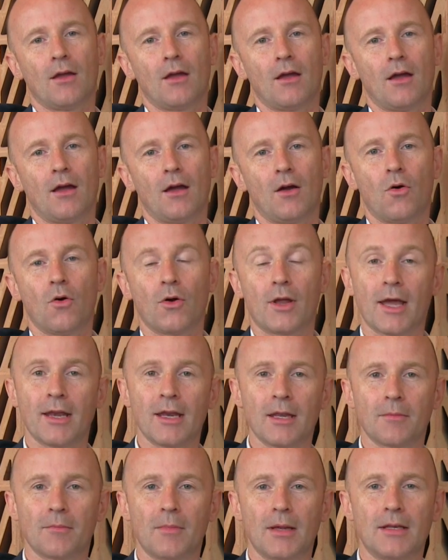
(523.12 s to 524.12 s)

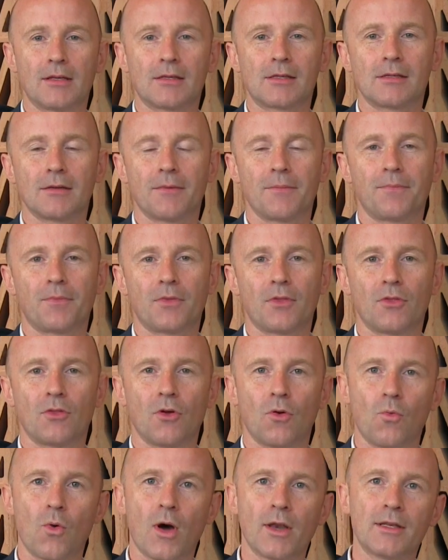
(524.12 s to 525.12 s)
Organic means
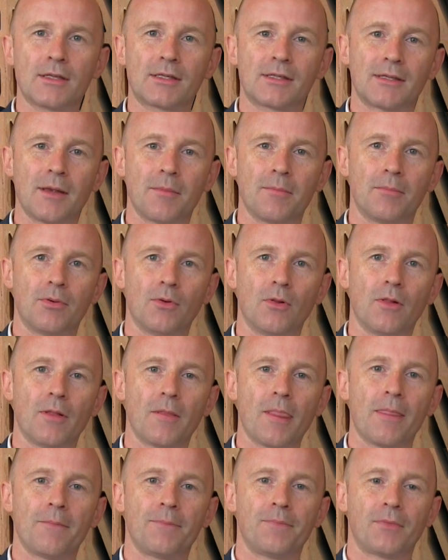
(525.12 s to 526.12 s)
that one symbol
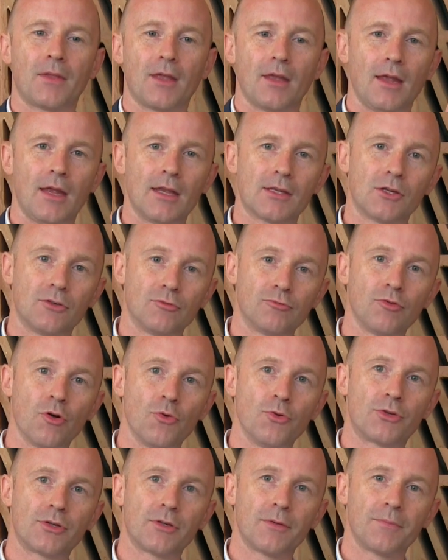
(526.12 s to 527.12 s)
is a
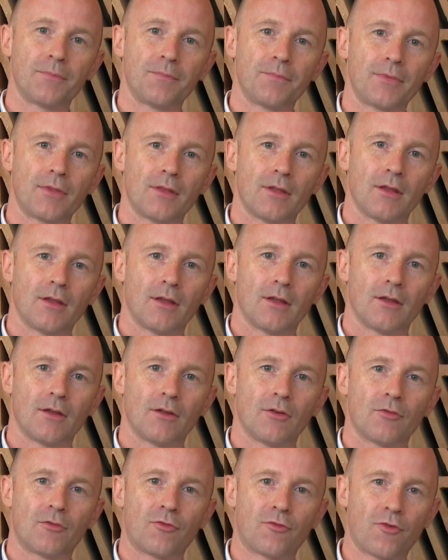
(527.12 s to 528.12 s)
root
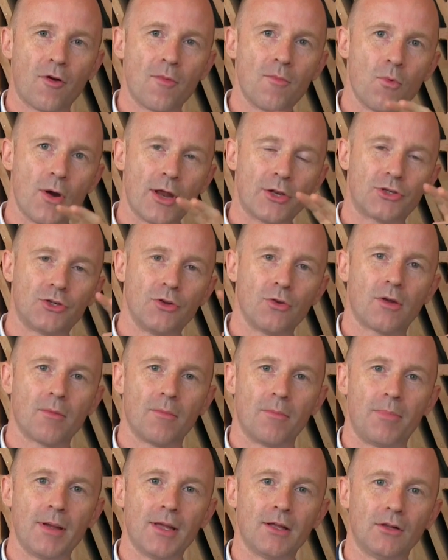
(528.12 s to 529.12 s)
from which you
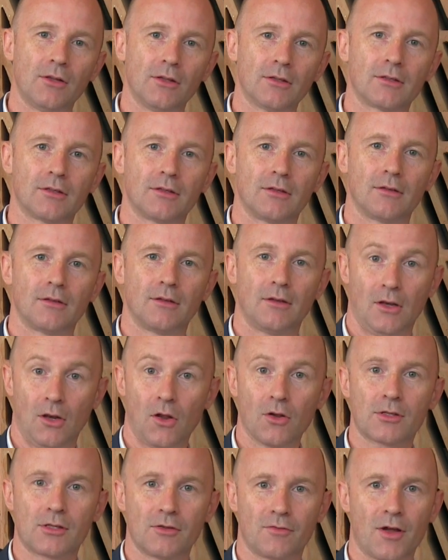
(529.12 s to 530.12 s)
can build
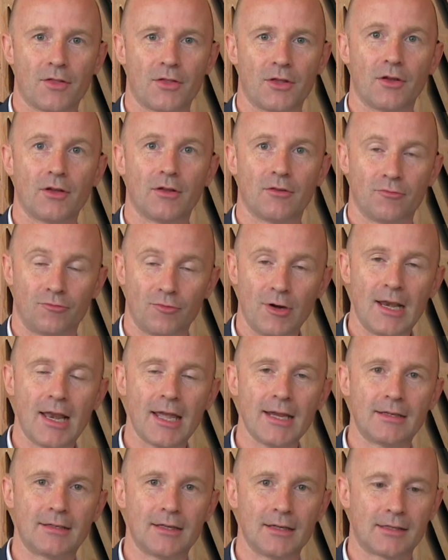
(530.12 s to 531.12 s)
lots of other
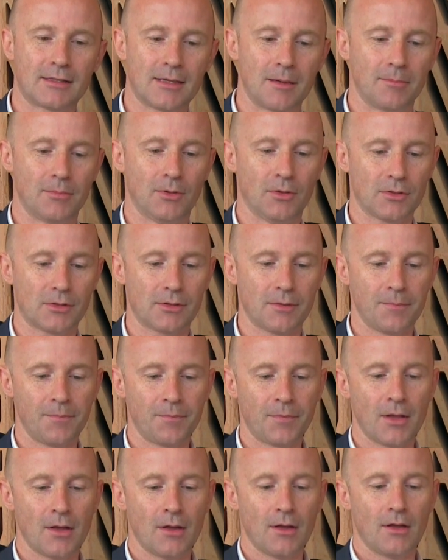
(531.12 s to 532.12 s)
related symbols.
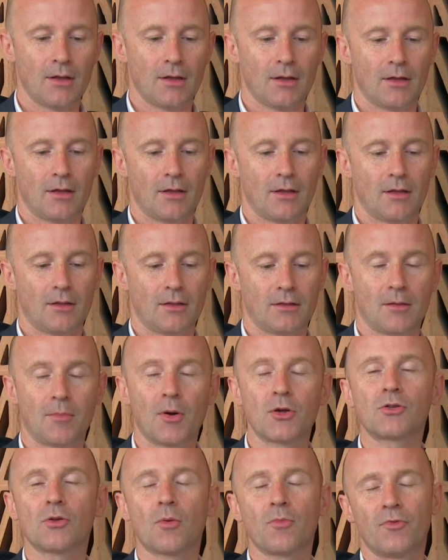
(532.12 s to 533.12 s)
The
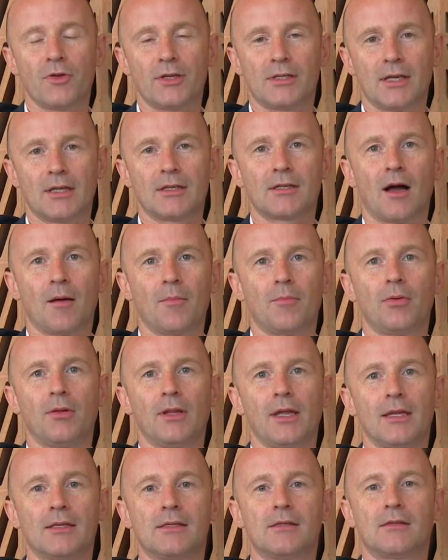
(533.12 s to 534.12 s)
most obvious
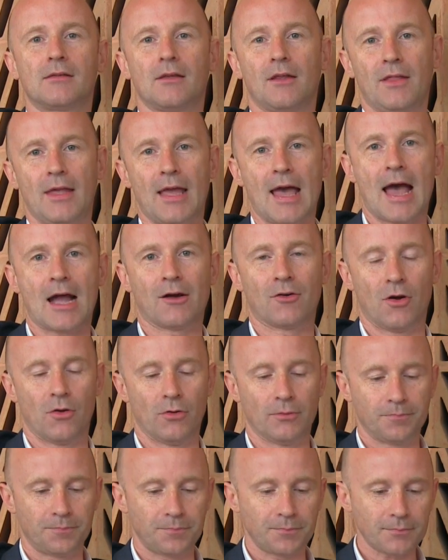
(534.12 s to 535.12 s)
example is the
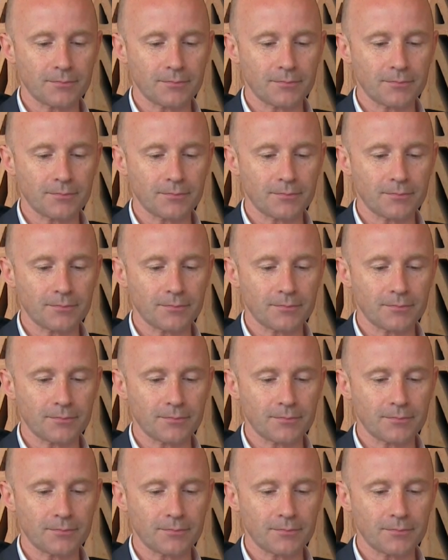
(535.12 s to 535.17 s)
arrow.